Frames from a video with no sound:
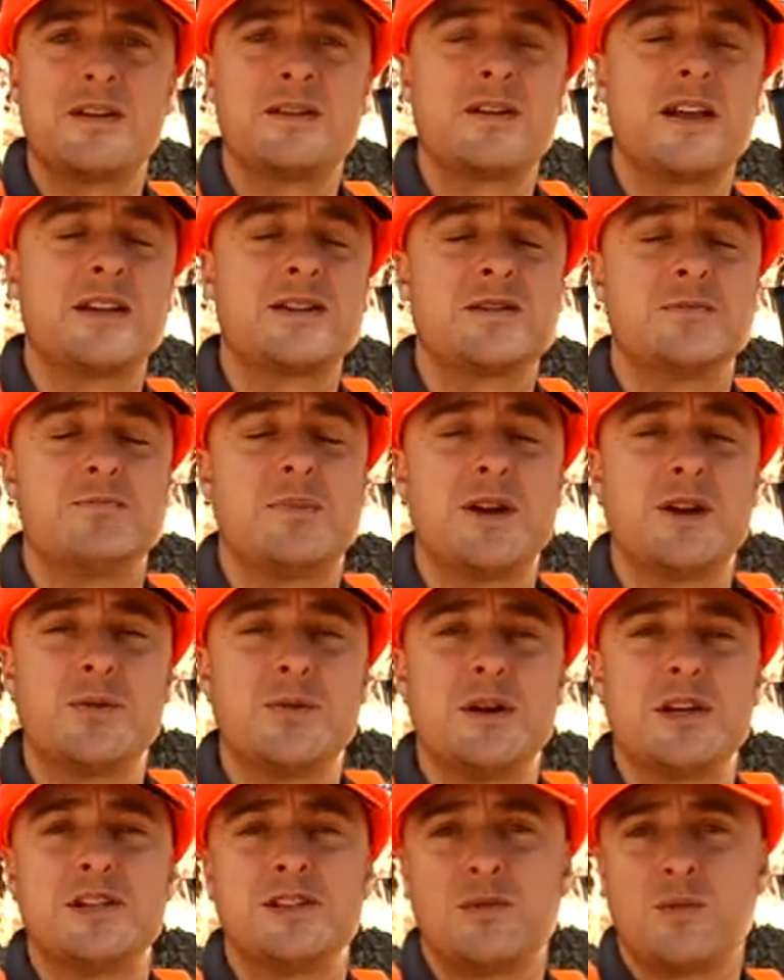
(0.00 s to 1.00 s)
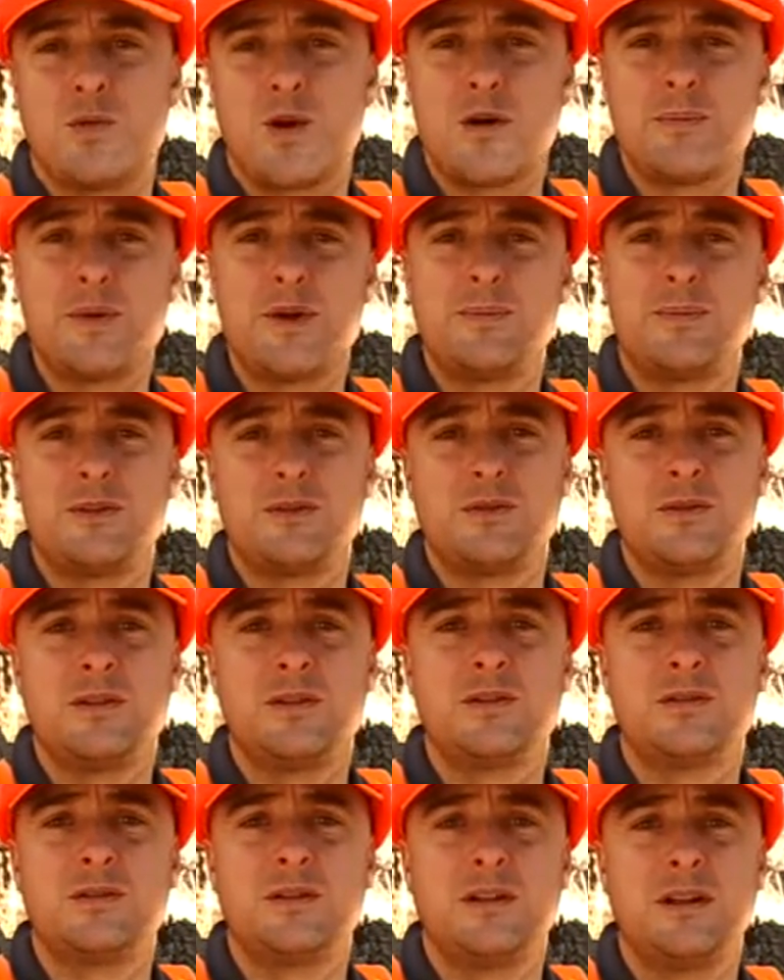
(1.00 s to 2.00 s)
That's a big reason why people
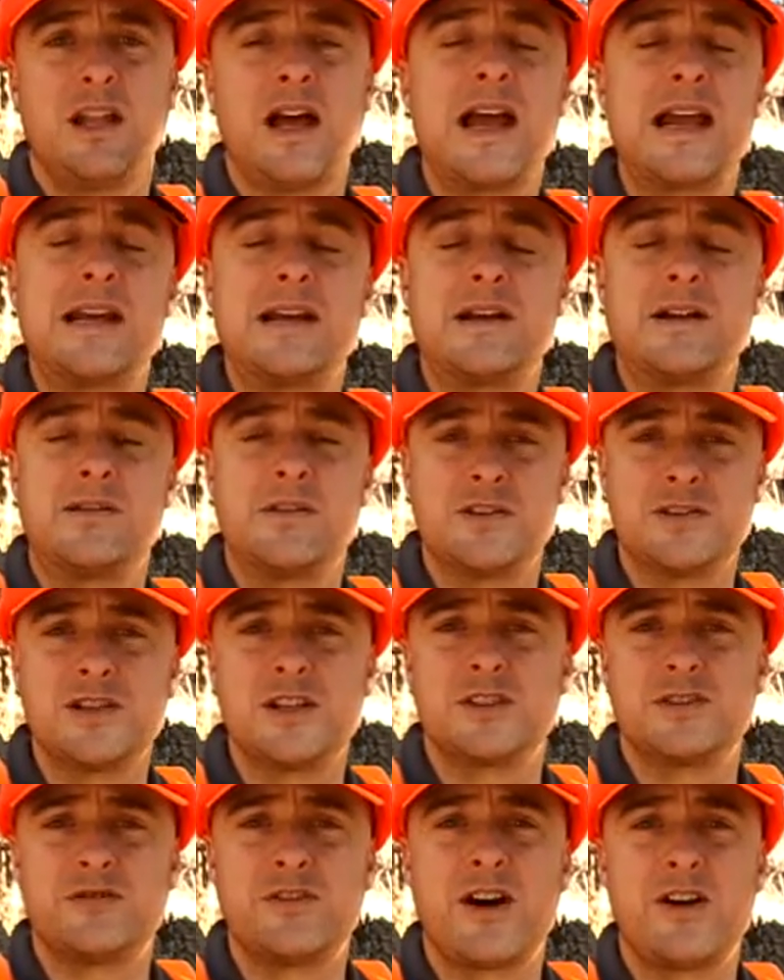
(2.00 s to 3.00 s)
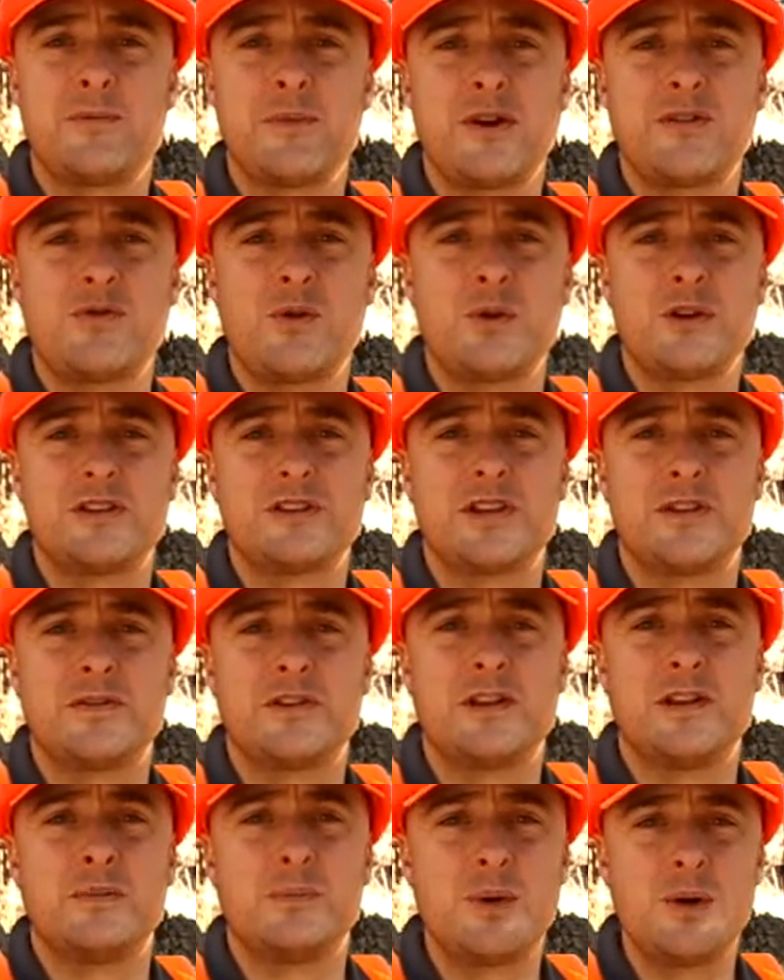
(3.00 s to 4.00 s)
like the 6.5 by 47
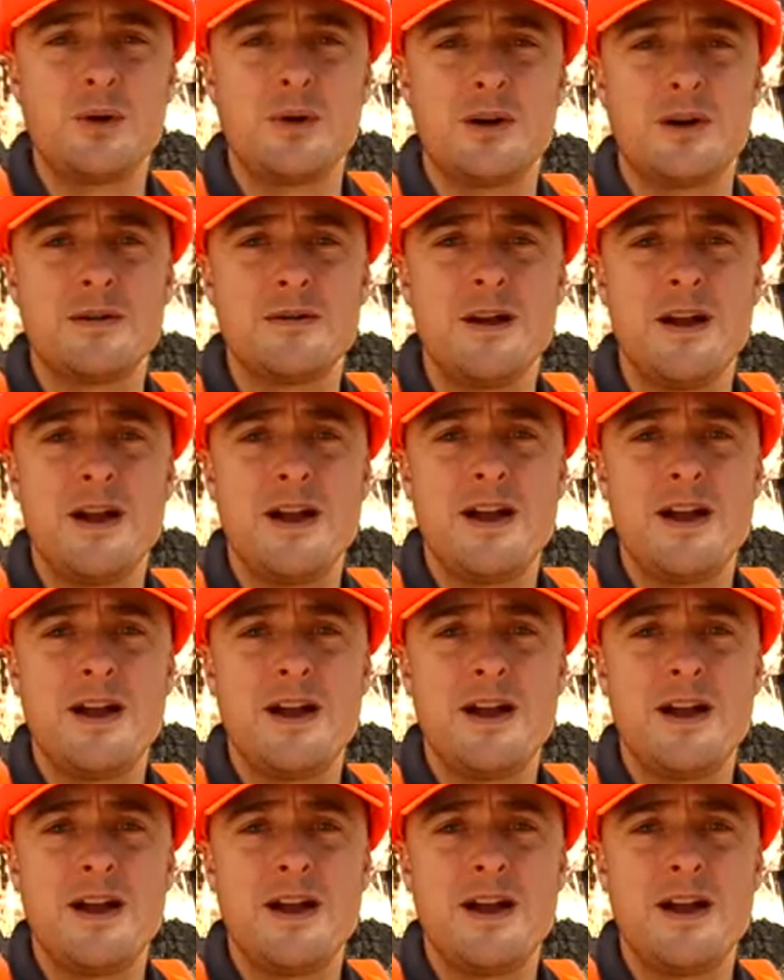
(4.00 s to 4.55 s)
Lapua,